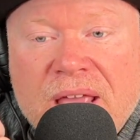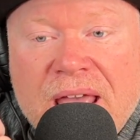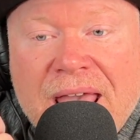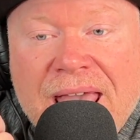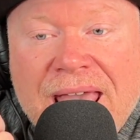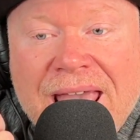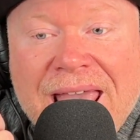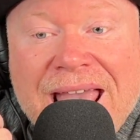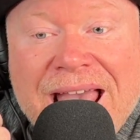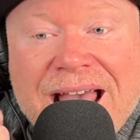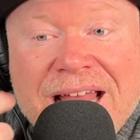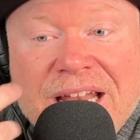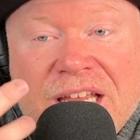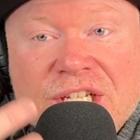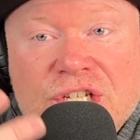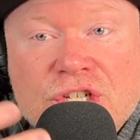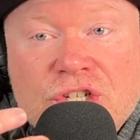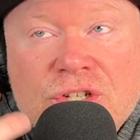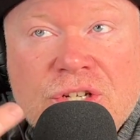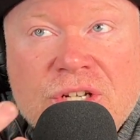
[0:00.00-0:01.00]
And
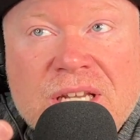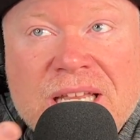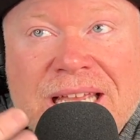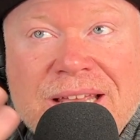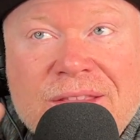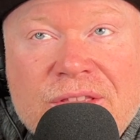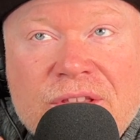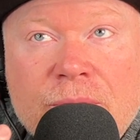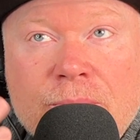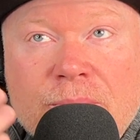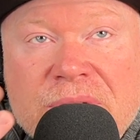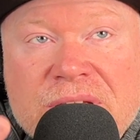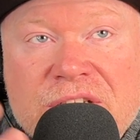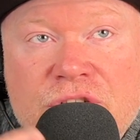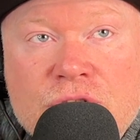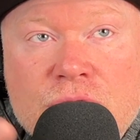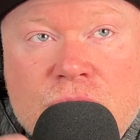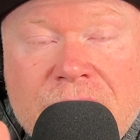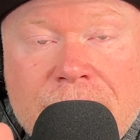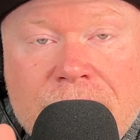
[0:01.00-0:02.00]
it should in there be
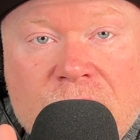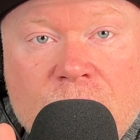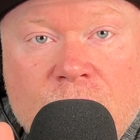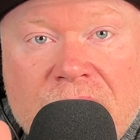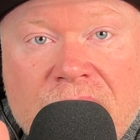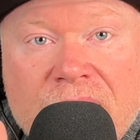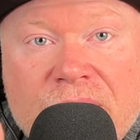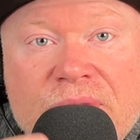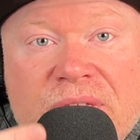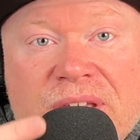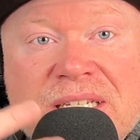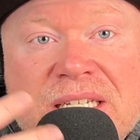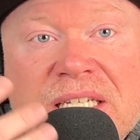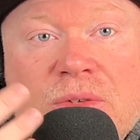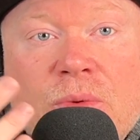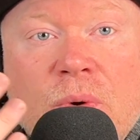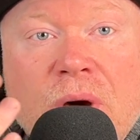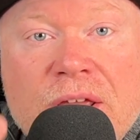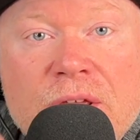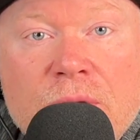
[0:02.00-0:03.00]
dripped with, this
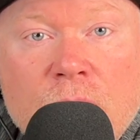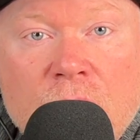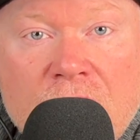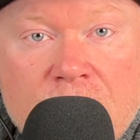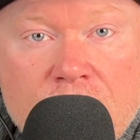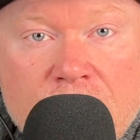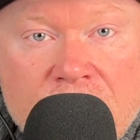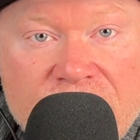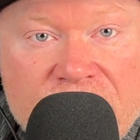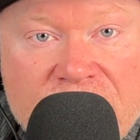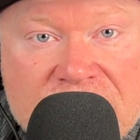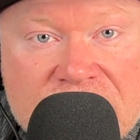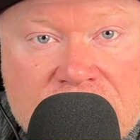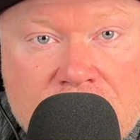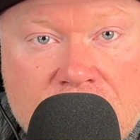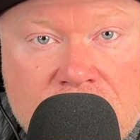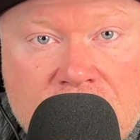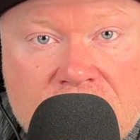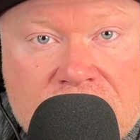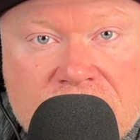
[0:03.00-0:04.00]
is why you want a
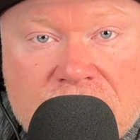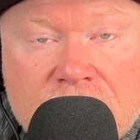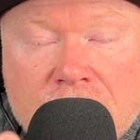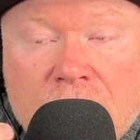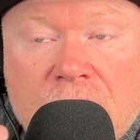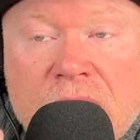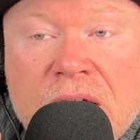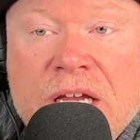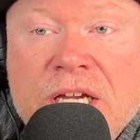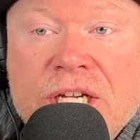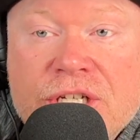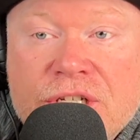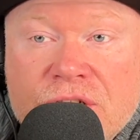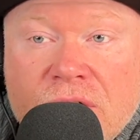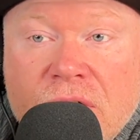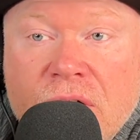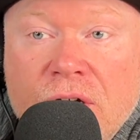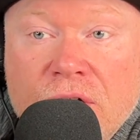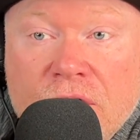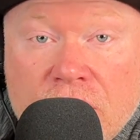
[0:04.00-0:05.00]
professional also.
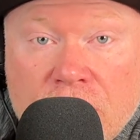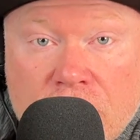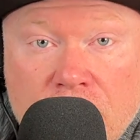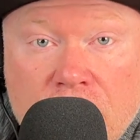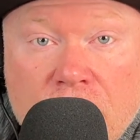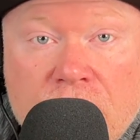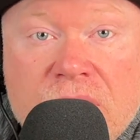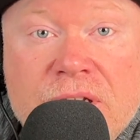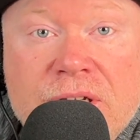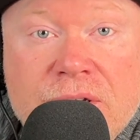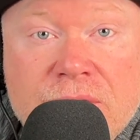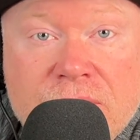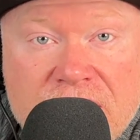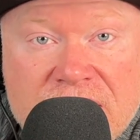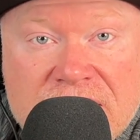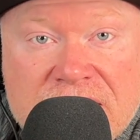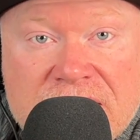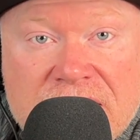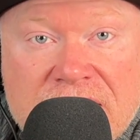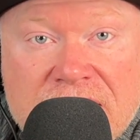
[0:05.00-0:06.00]
Sure, you can do
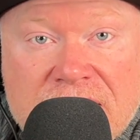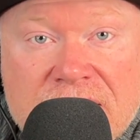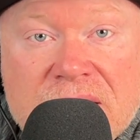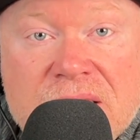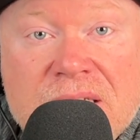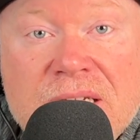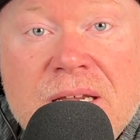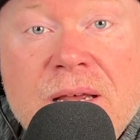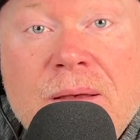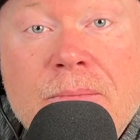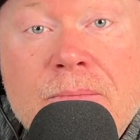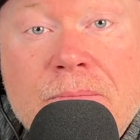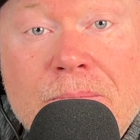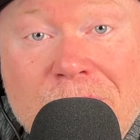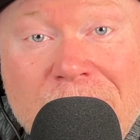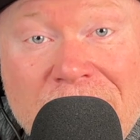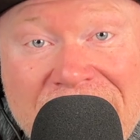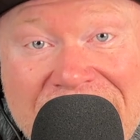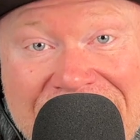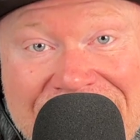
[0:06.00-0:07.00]
these things,
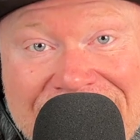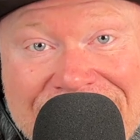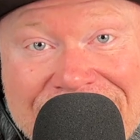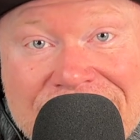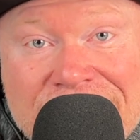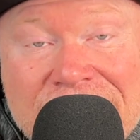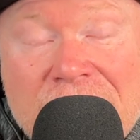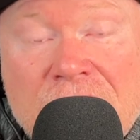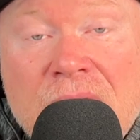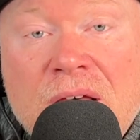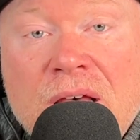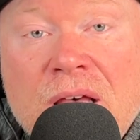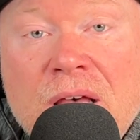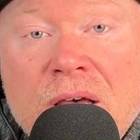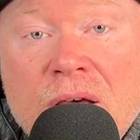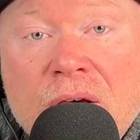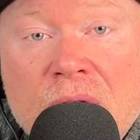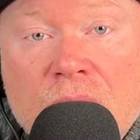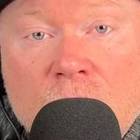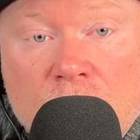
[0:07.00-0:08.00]
but
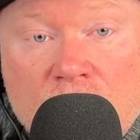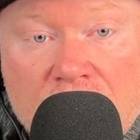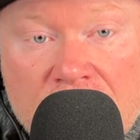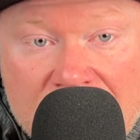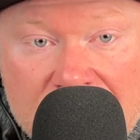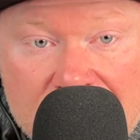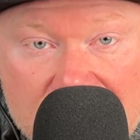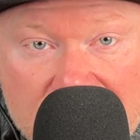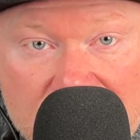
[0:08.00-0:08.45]
we're going to do